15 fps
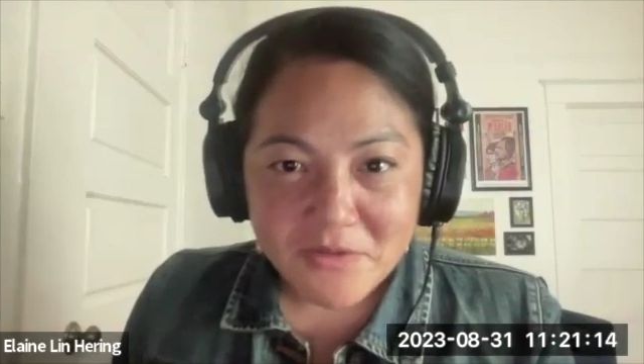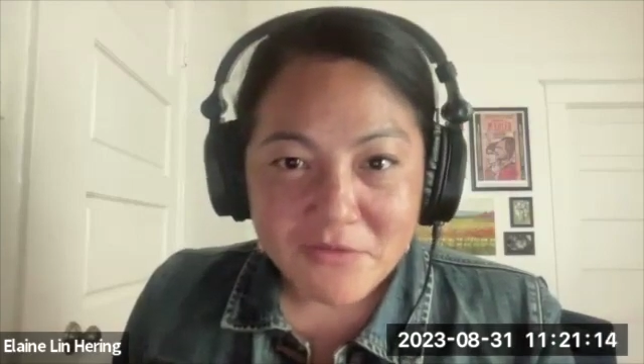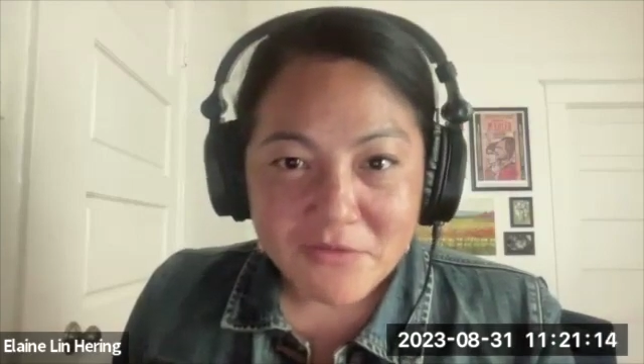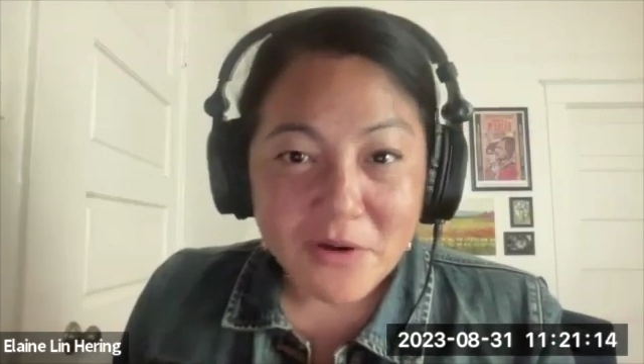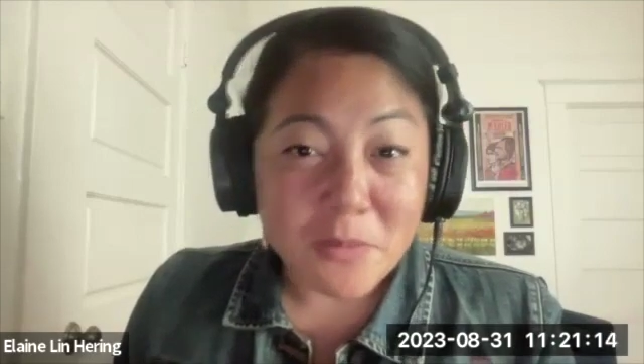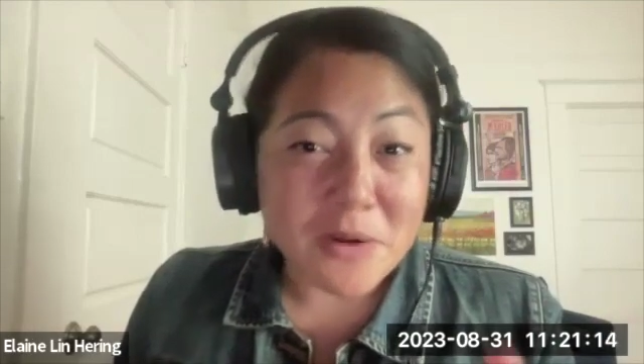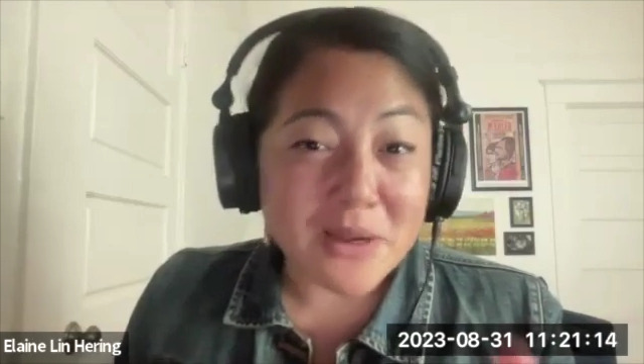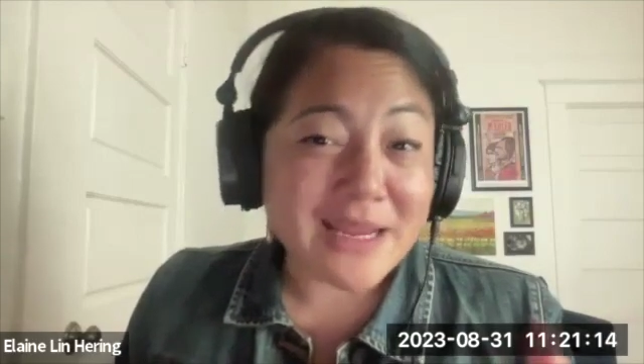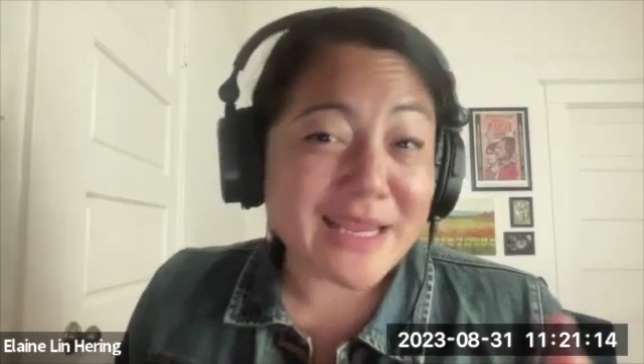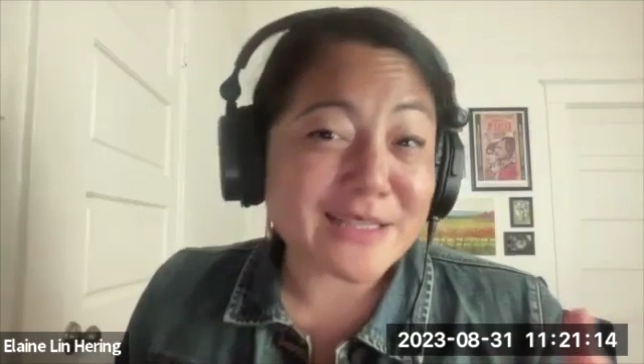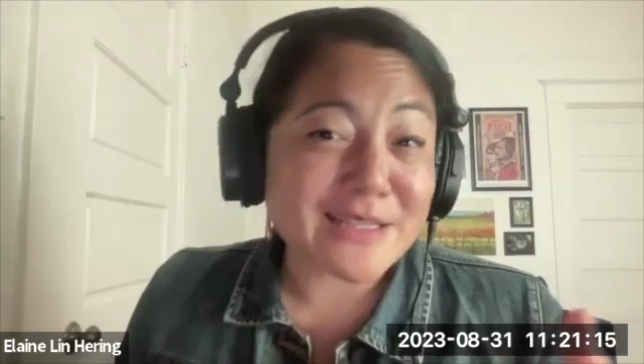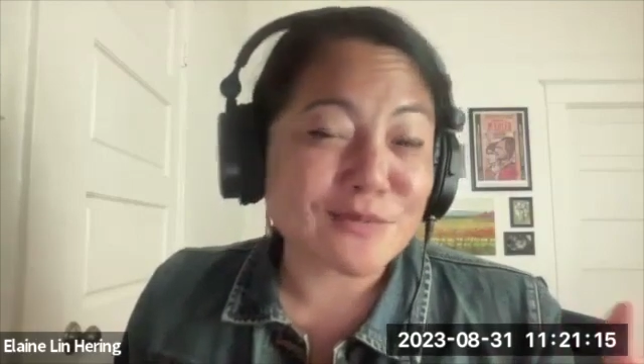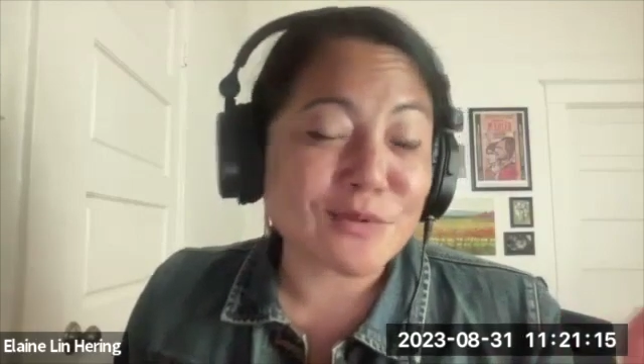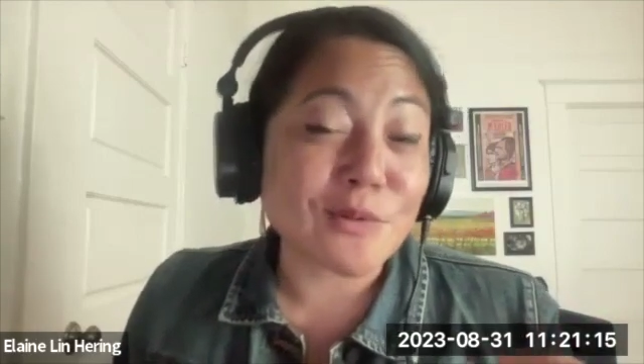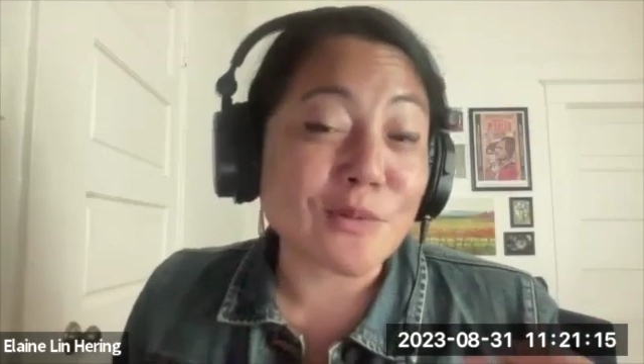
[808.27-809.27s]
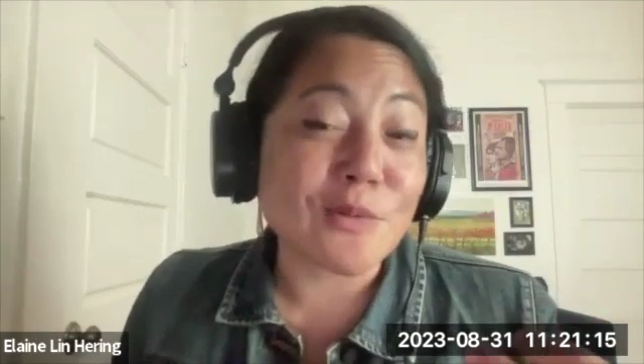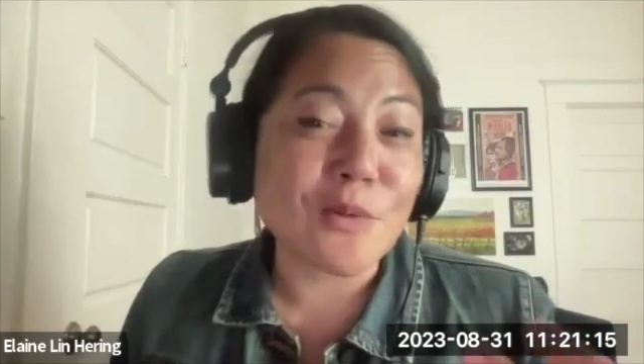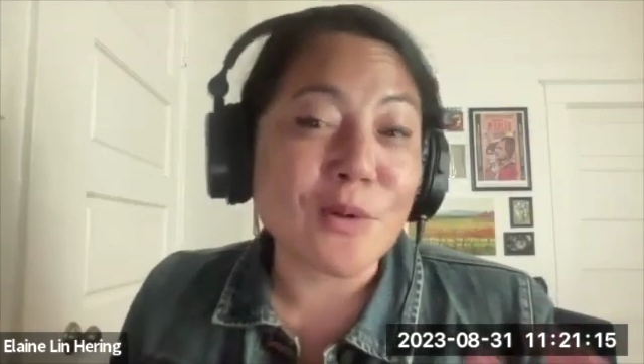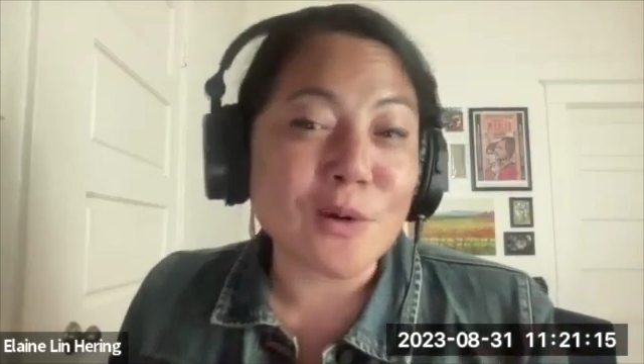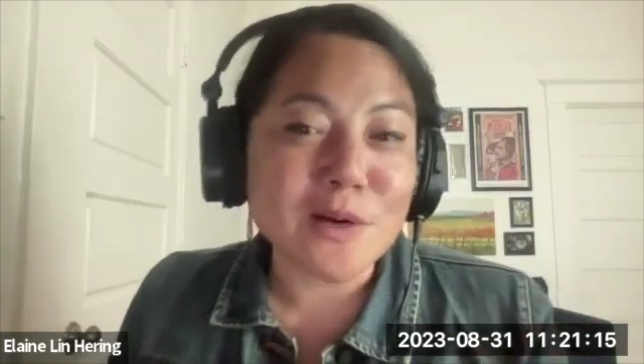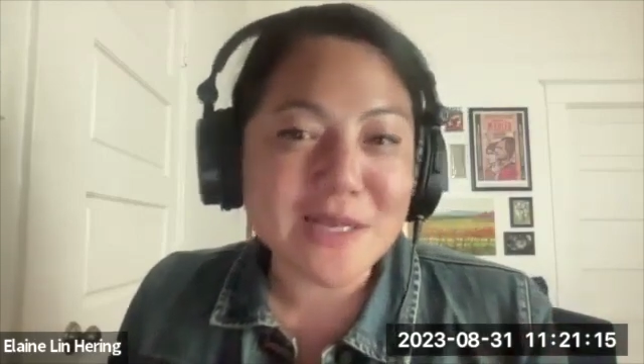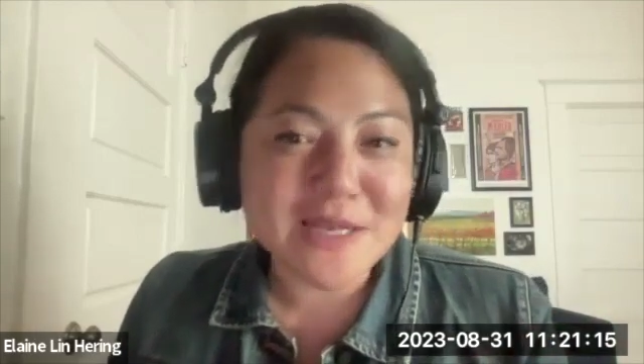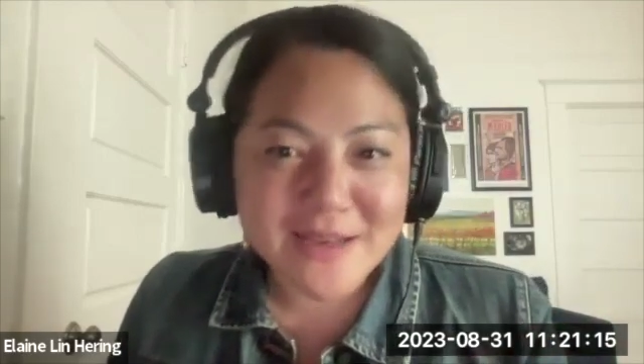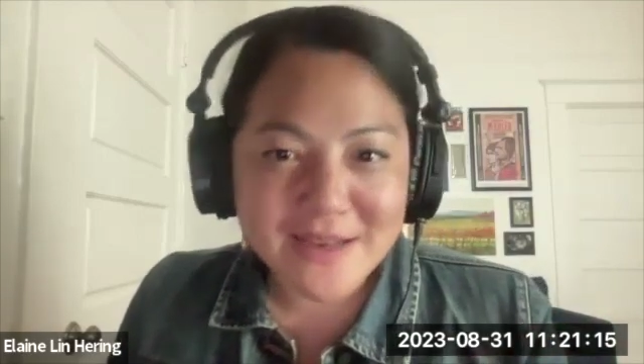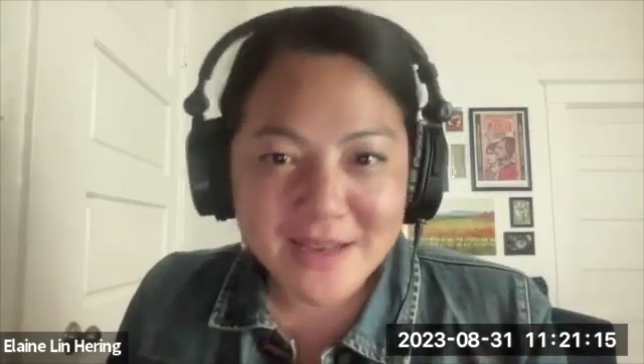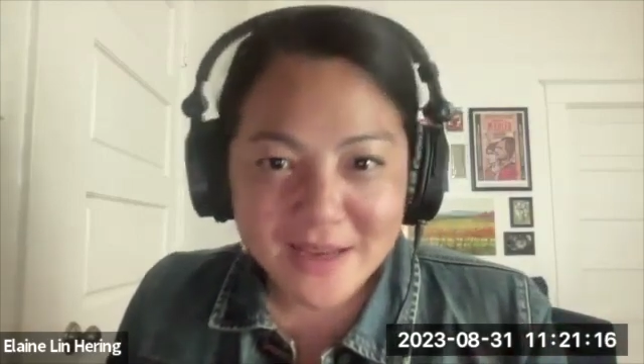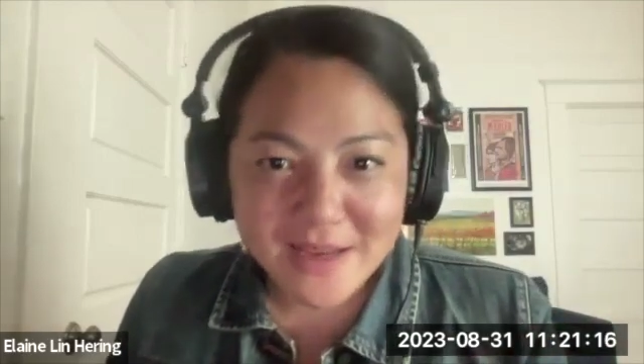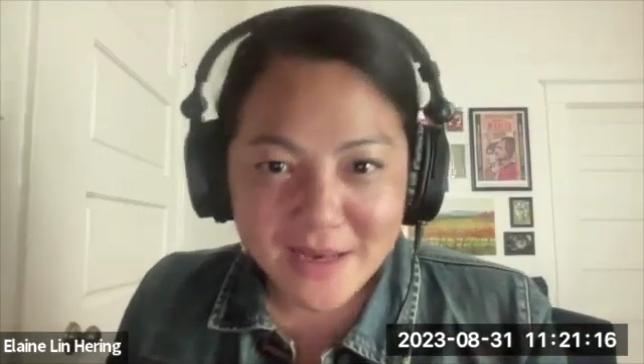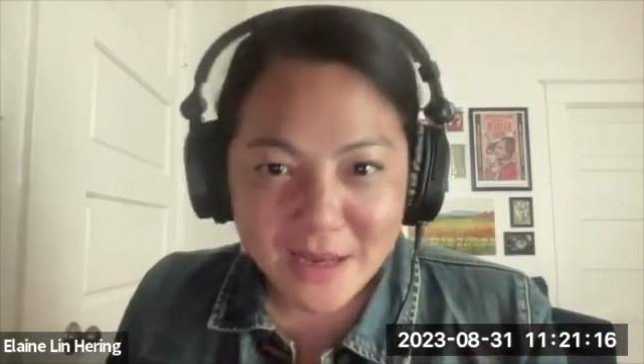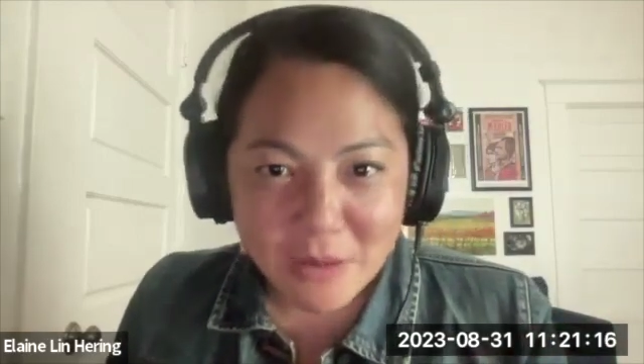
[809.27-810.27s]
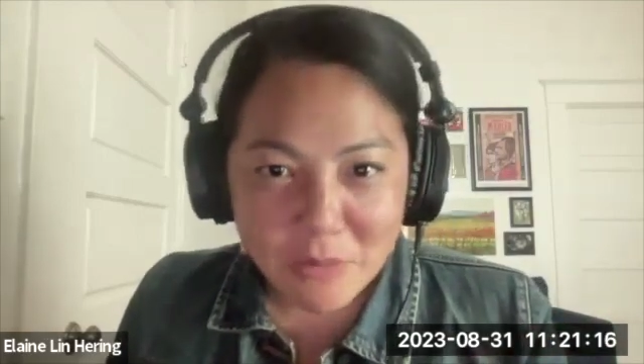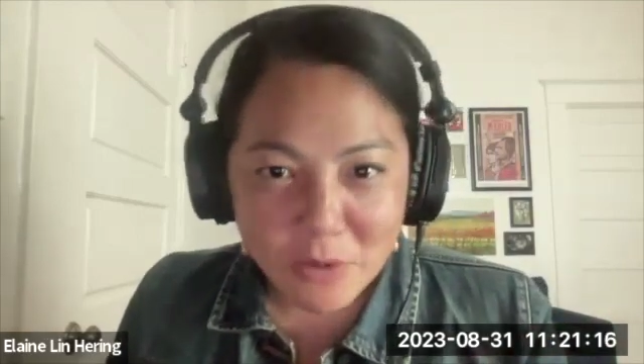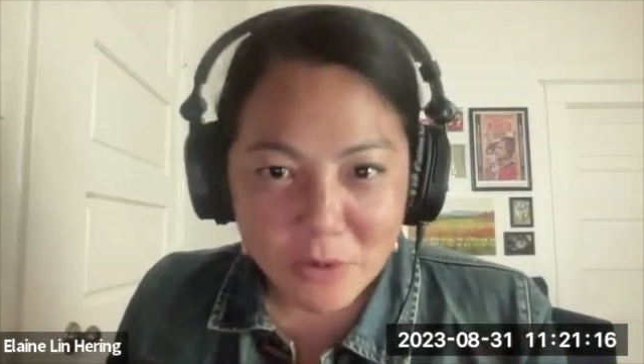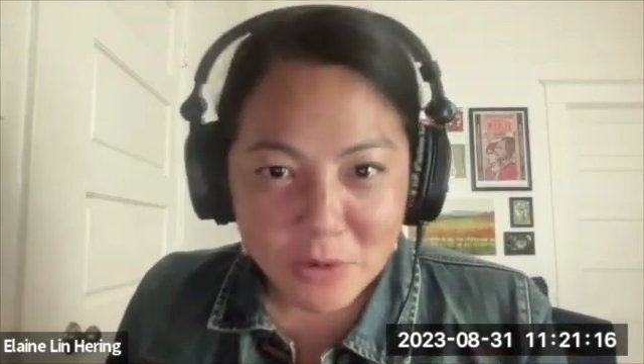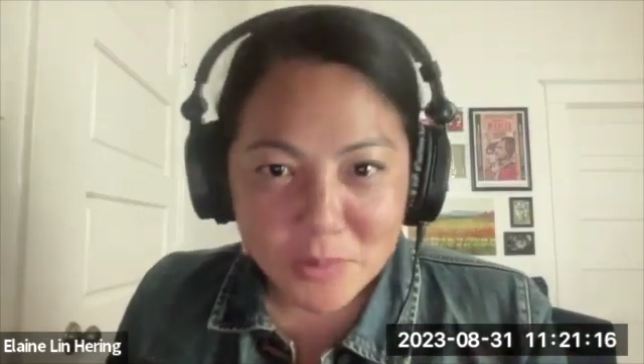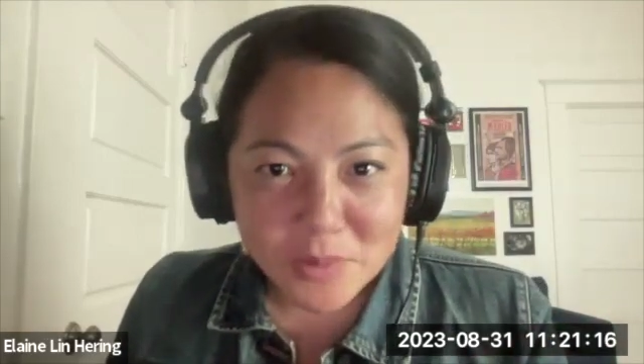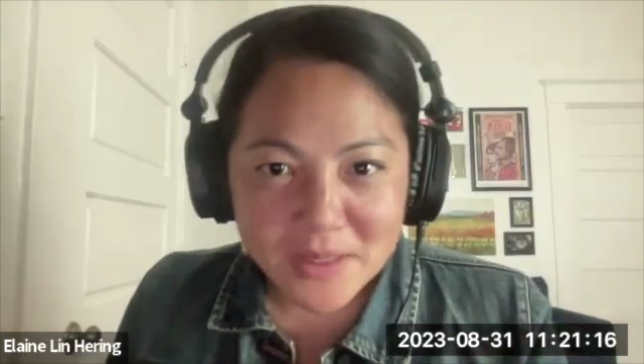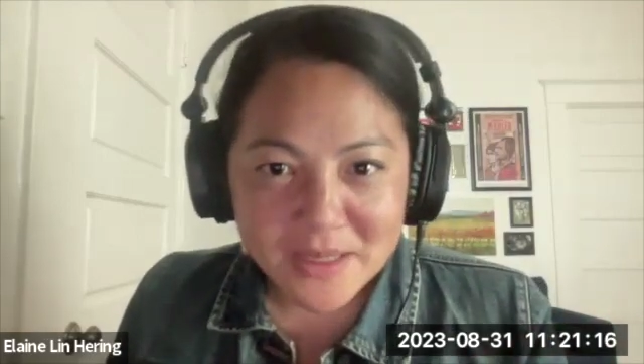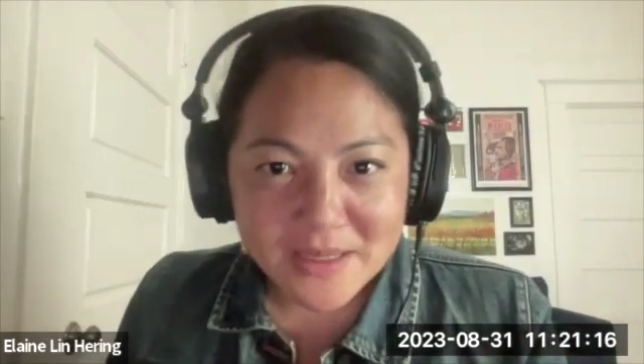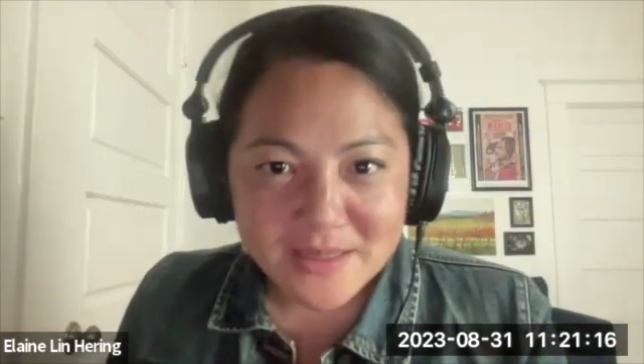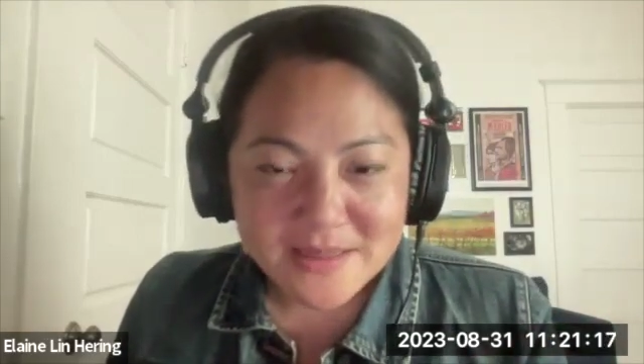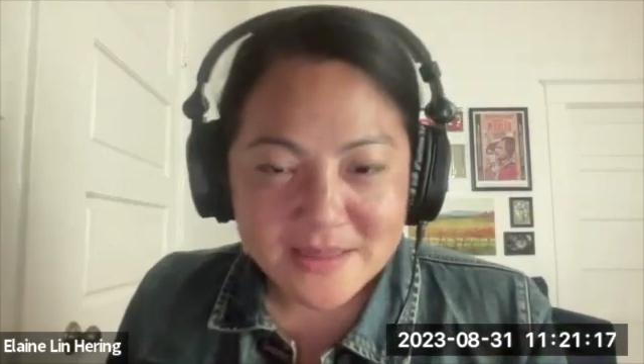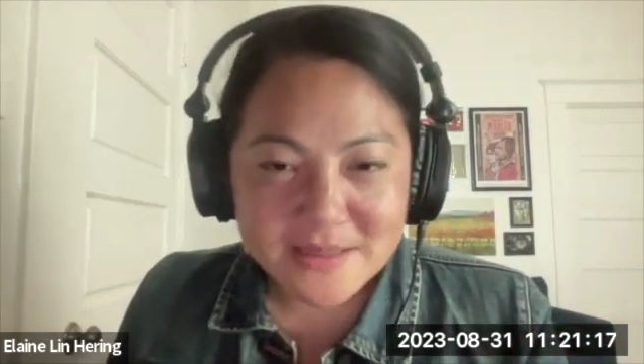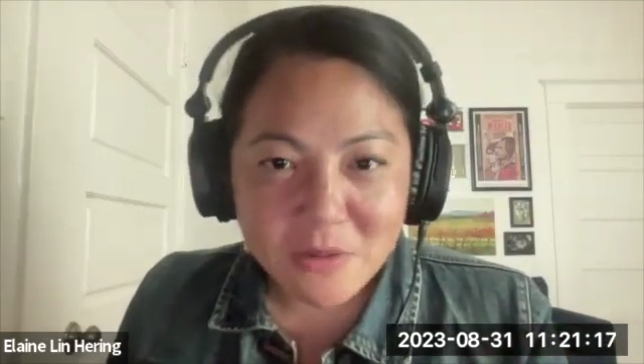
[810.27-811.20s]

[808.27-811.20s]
from what gets rewarded in a workplace